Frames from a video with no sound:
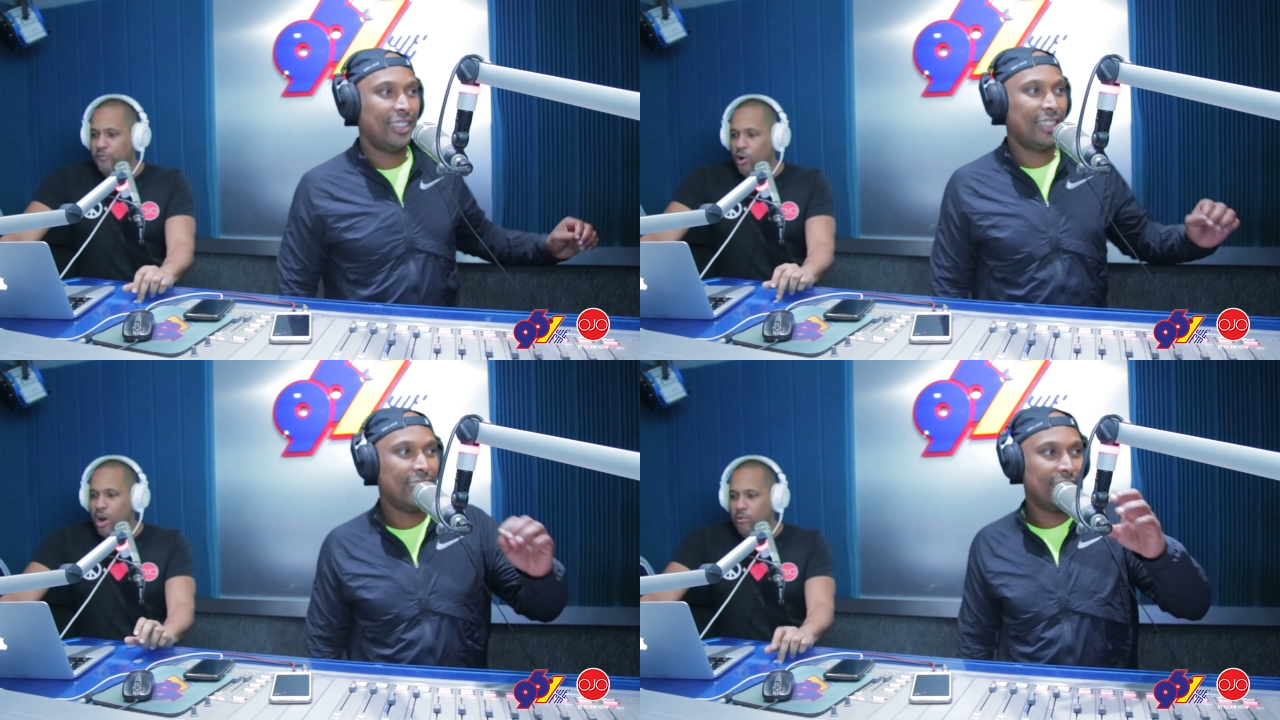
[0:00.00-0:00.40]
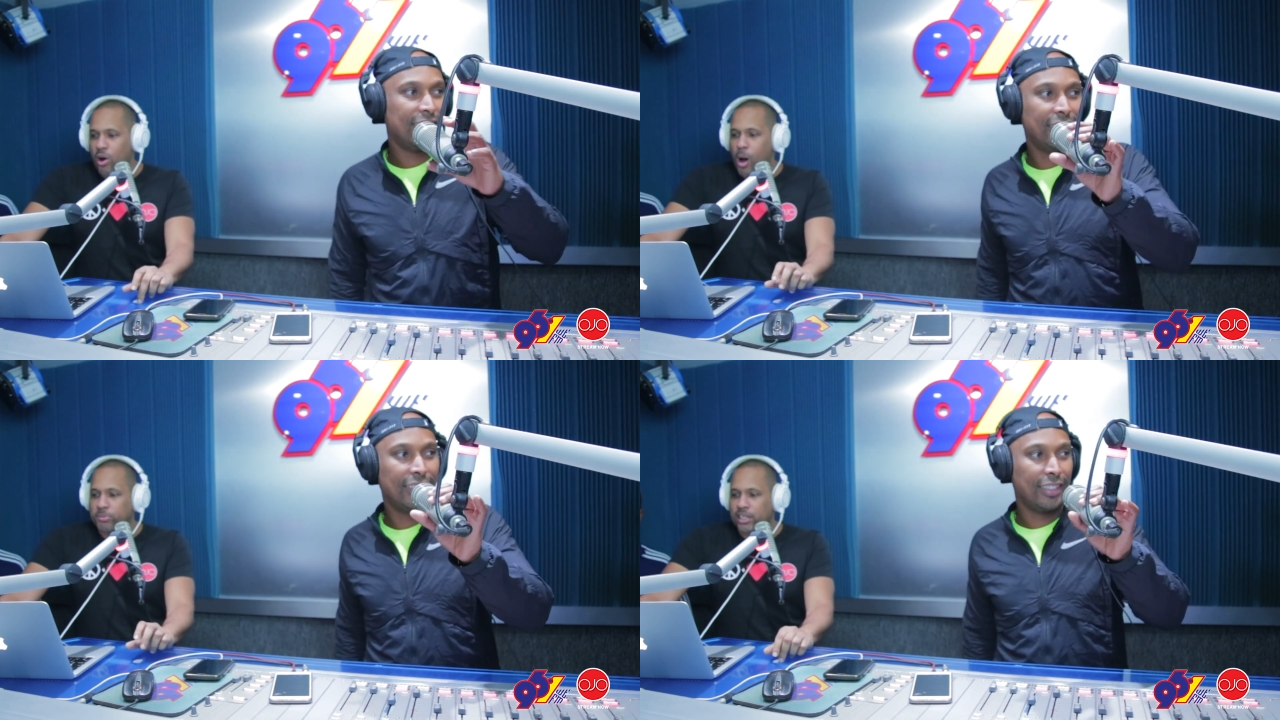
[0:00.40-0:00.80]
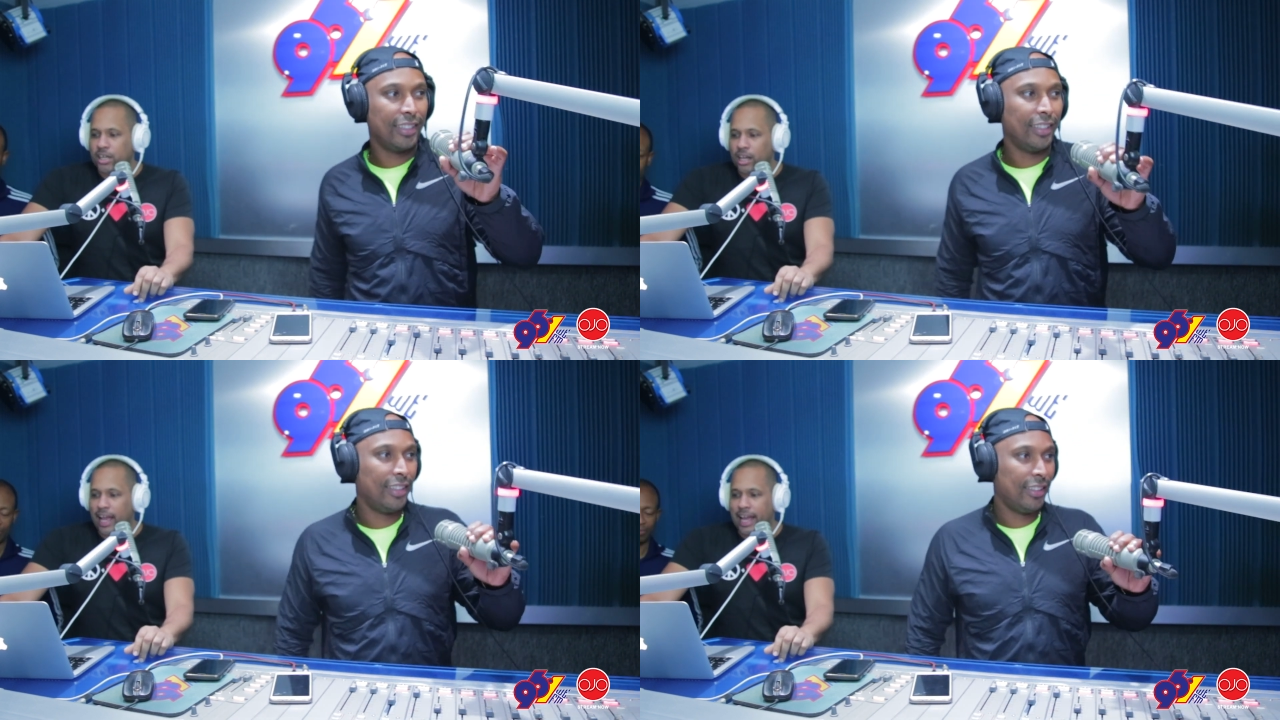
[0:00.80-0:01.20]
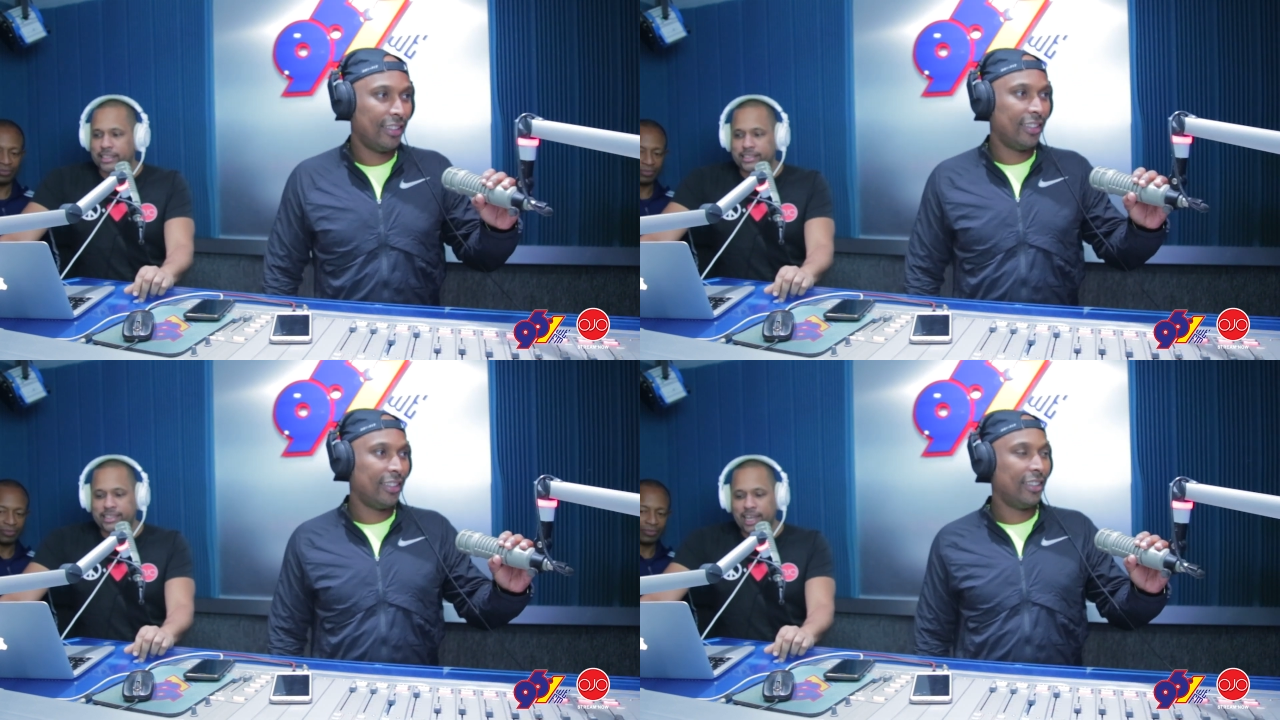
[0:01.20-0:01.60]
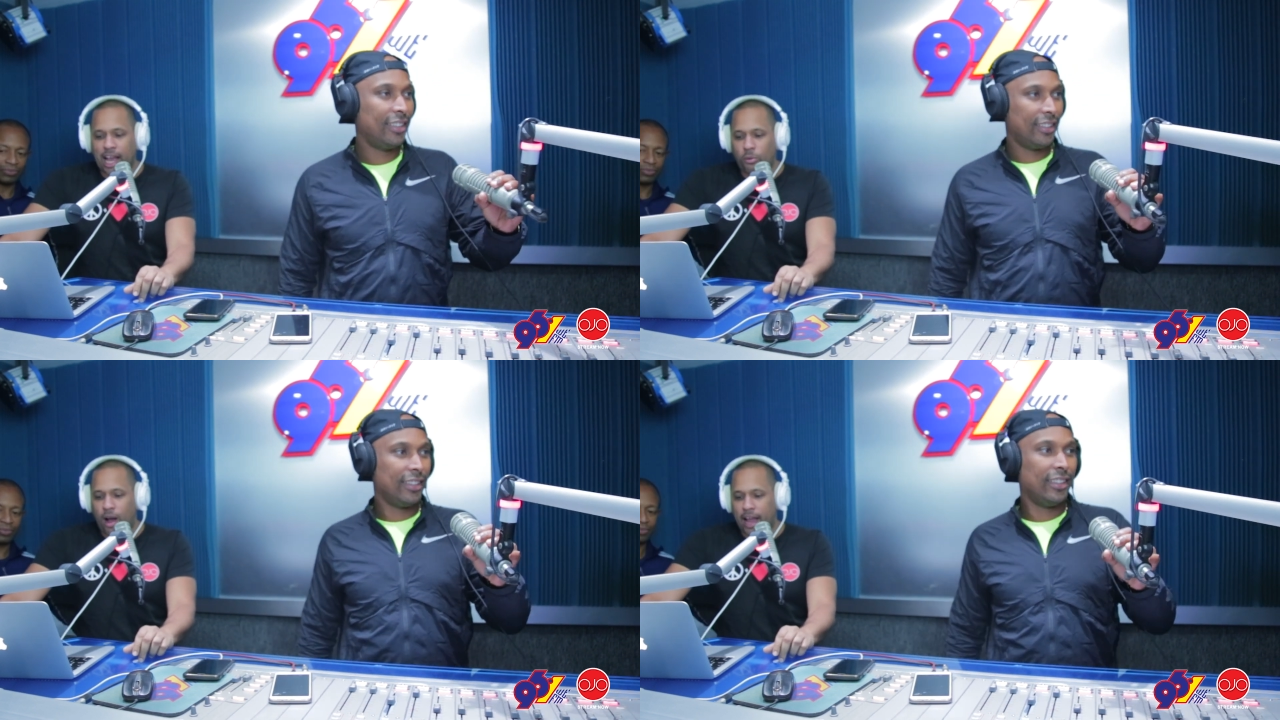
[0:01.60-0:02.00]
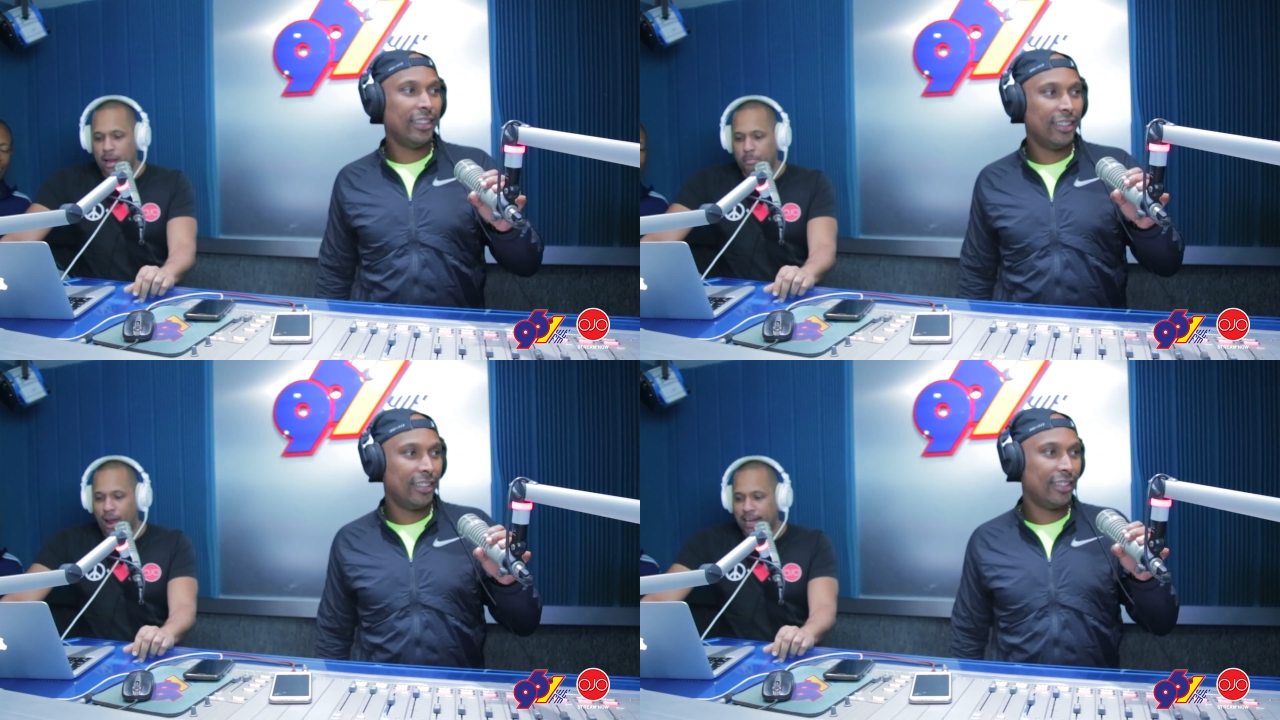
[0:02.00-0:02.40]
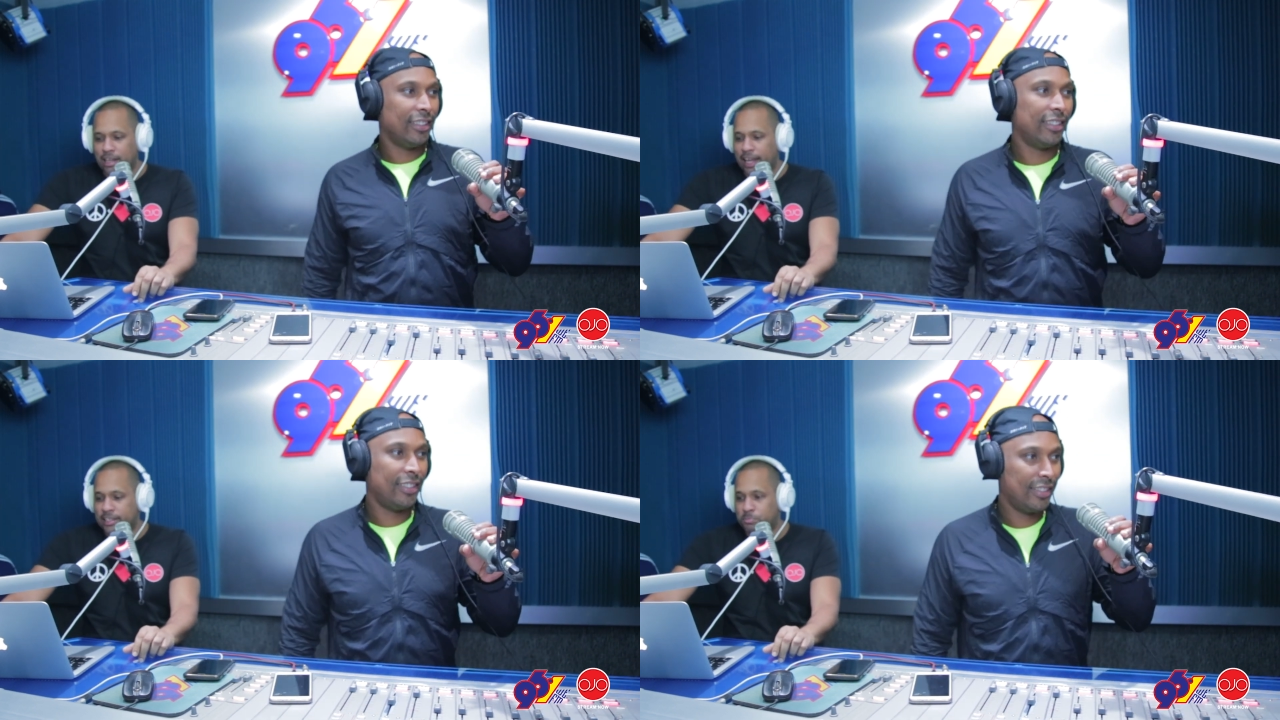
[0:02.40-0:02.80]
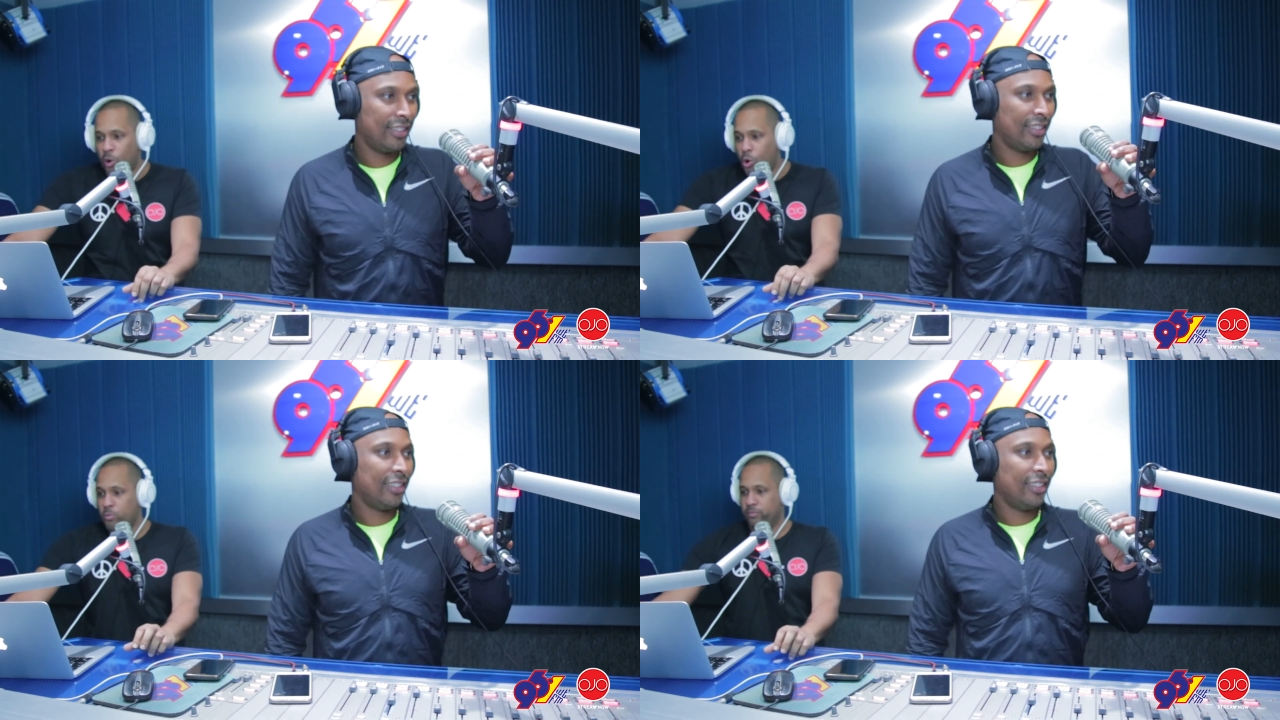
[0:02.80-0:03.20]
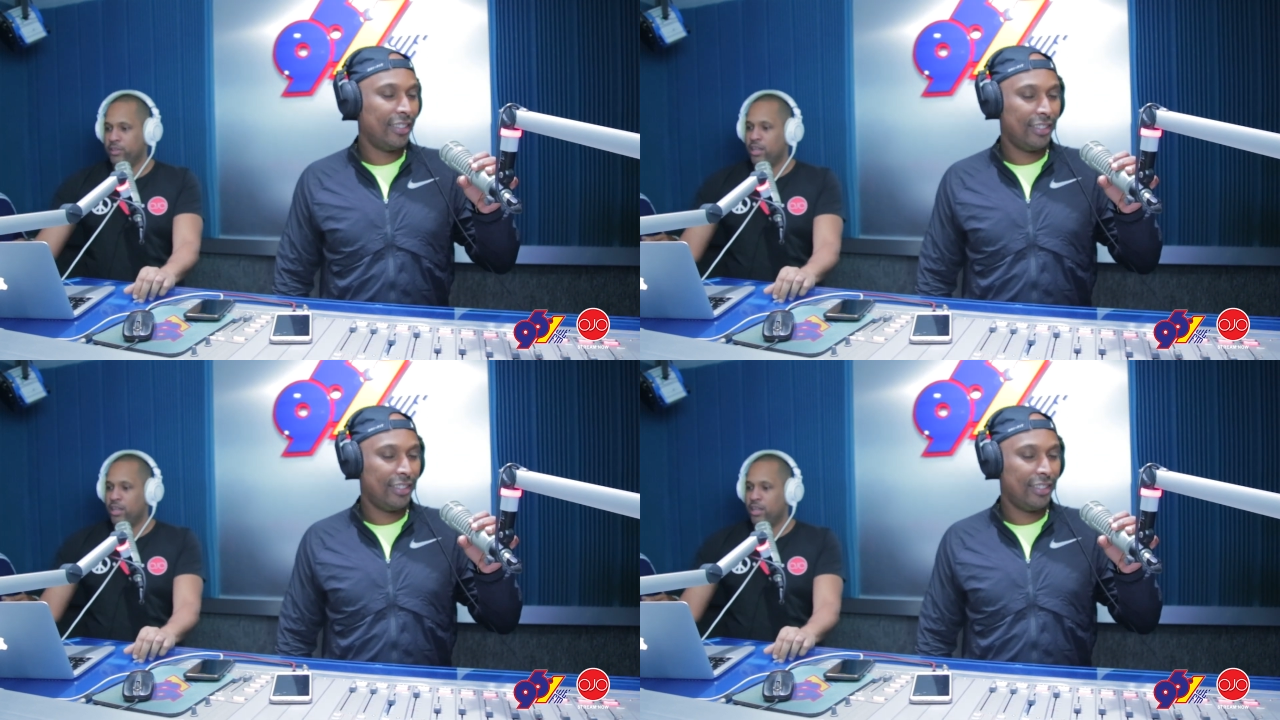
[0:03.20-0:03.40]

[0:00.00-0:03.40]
Speaker 1: Ferreira Optical, and DIY Bridal Expo.